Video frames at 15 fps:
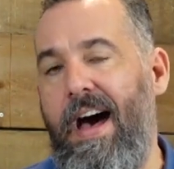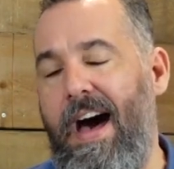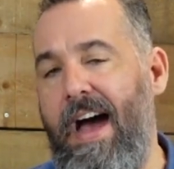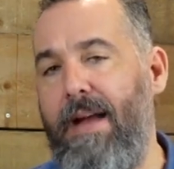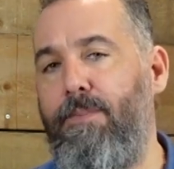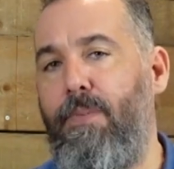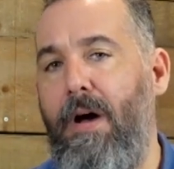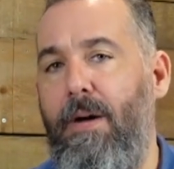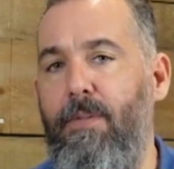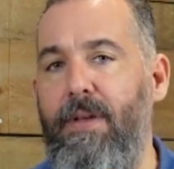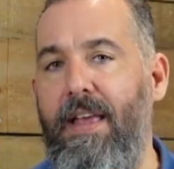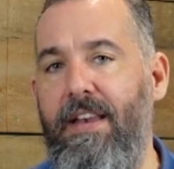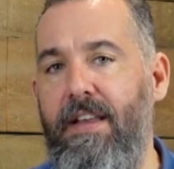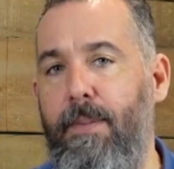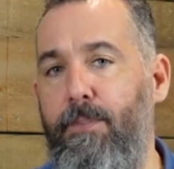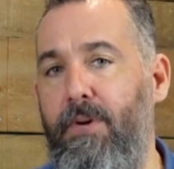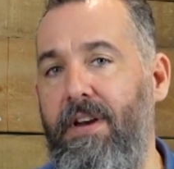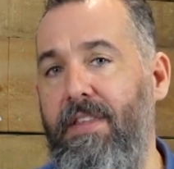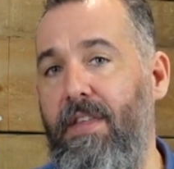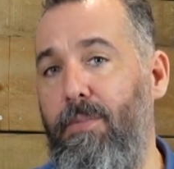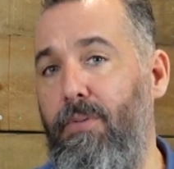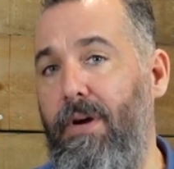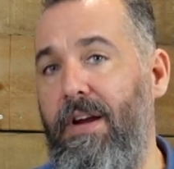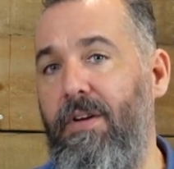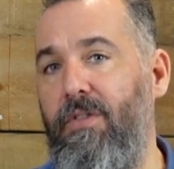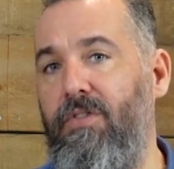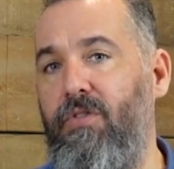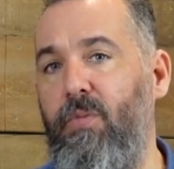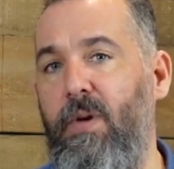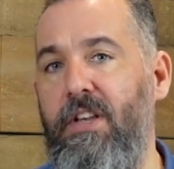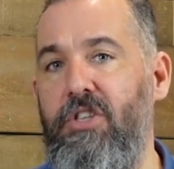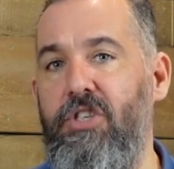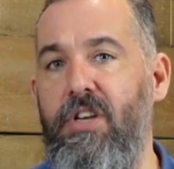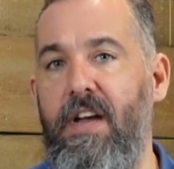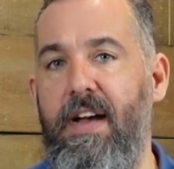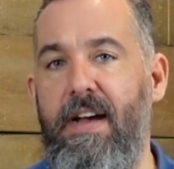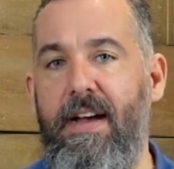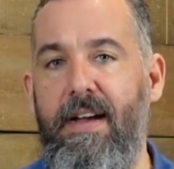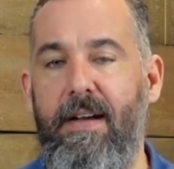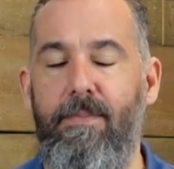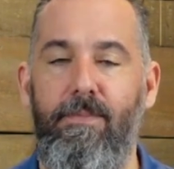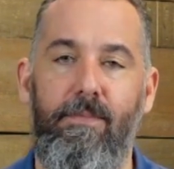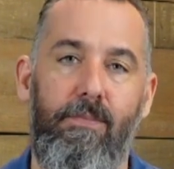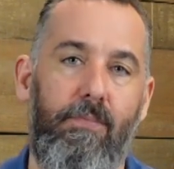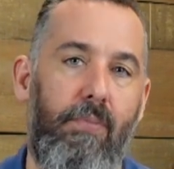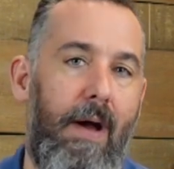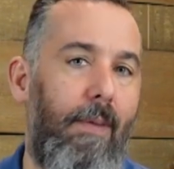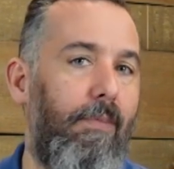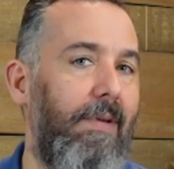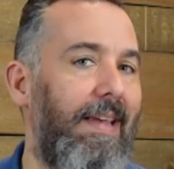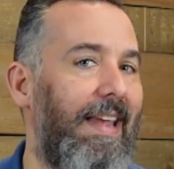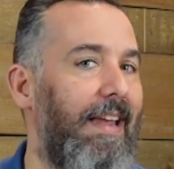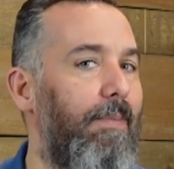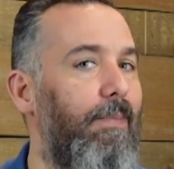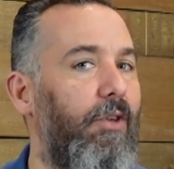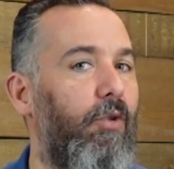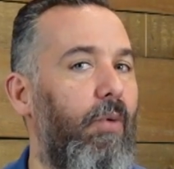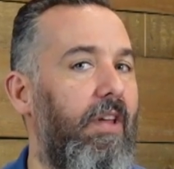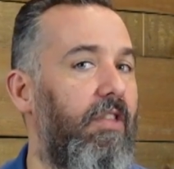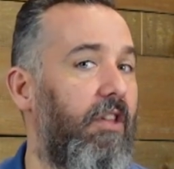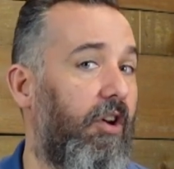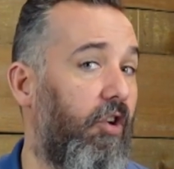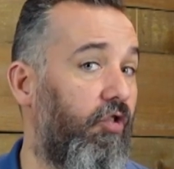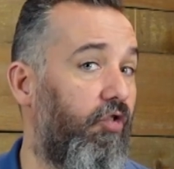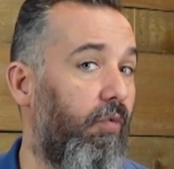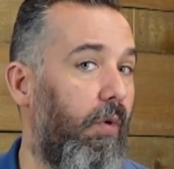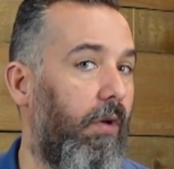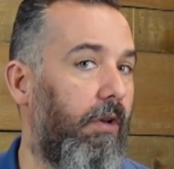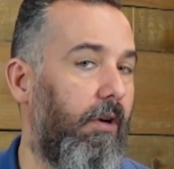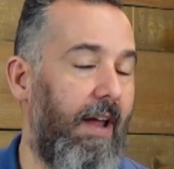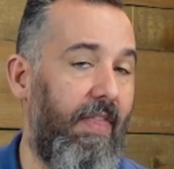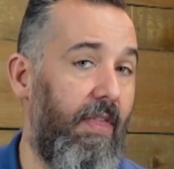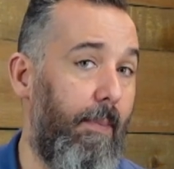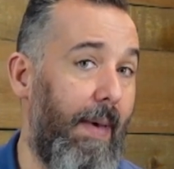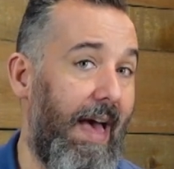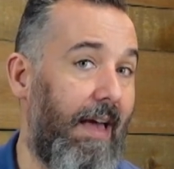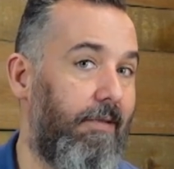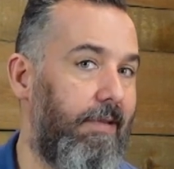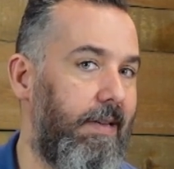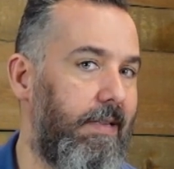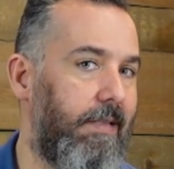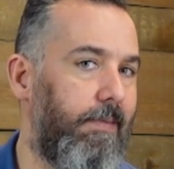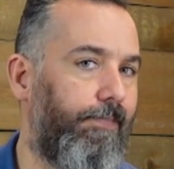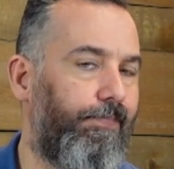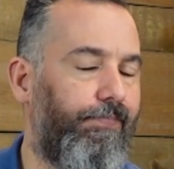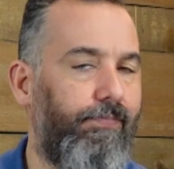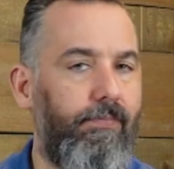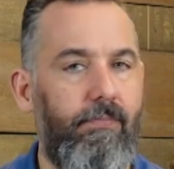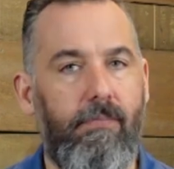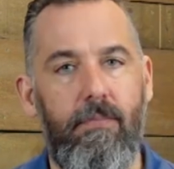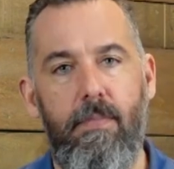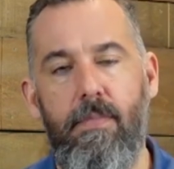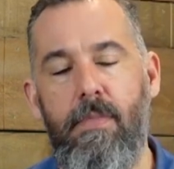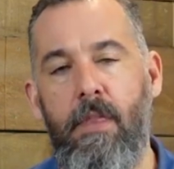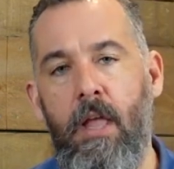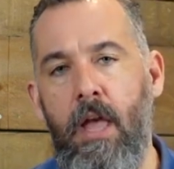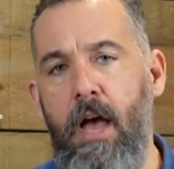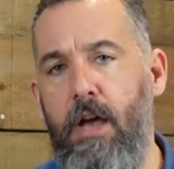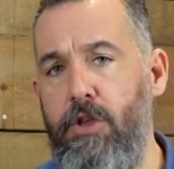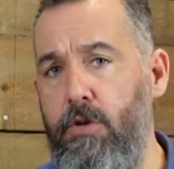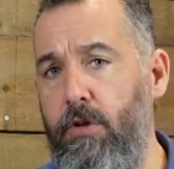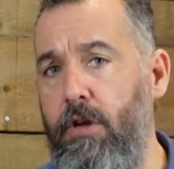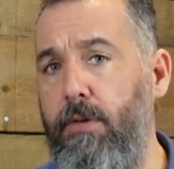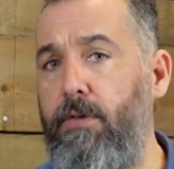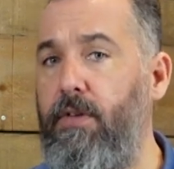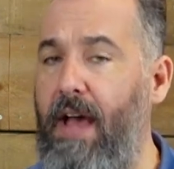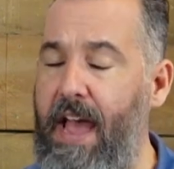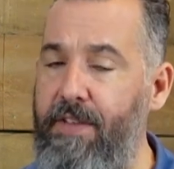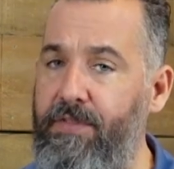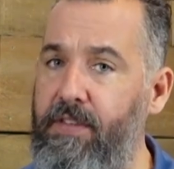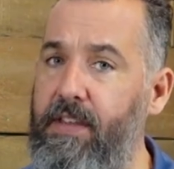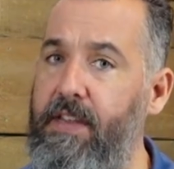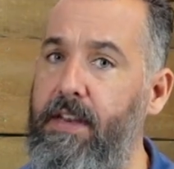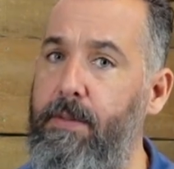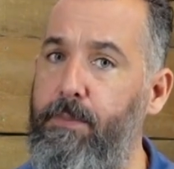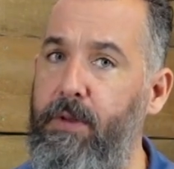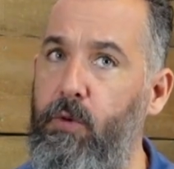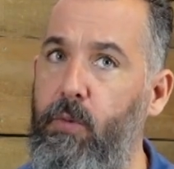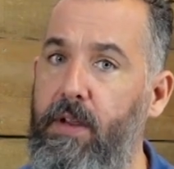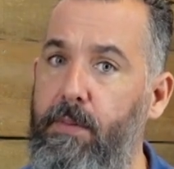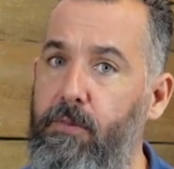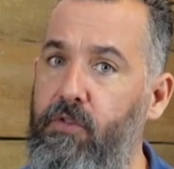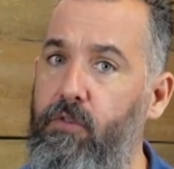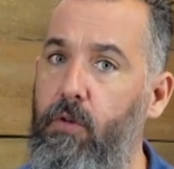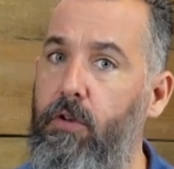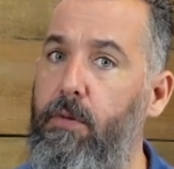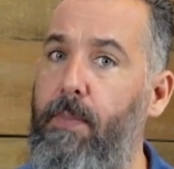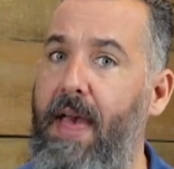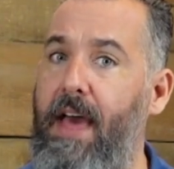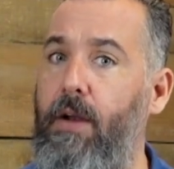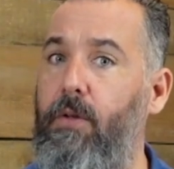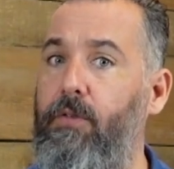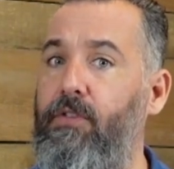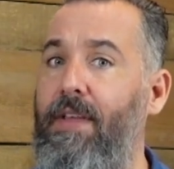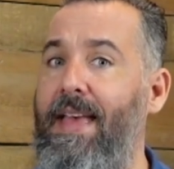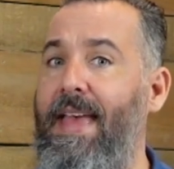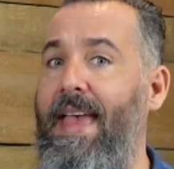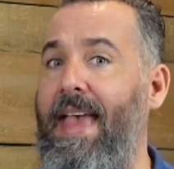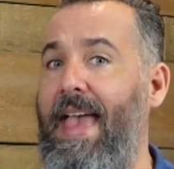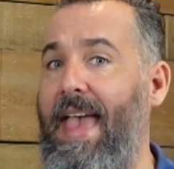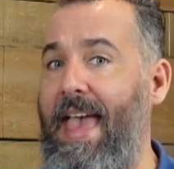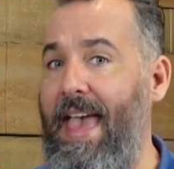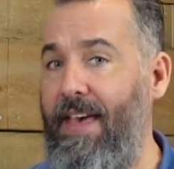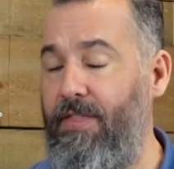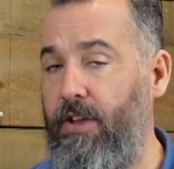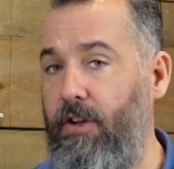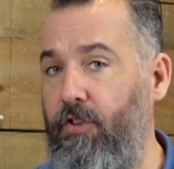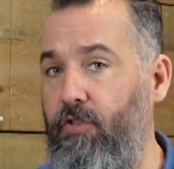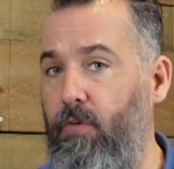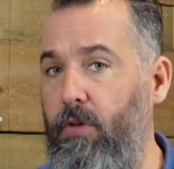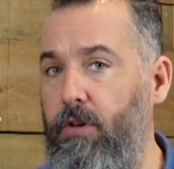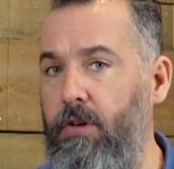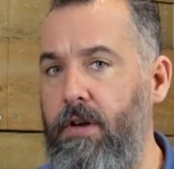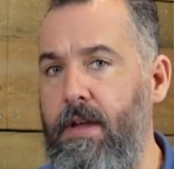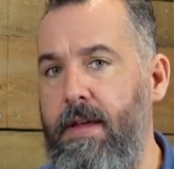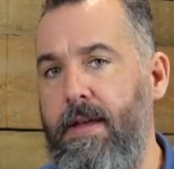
I'd probably end up putting the breaker switch probably in between the controller and the batteries. You could, I've seen it between solar panels and the controller,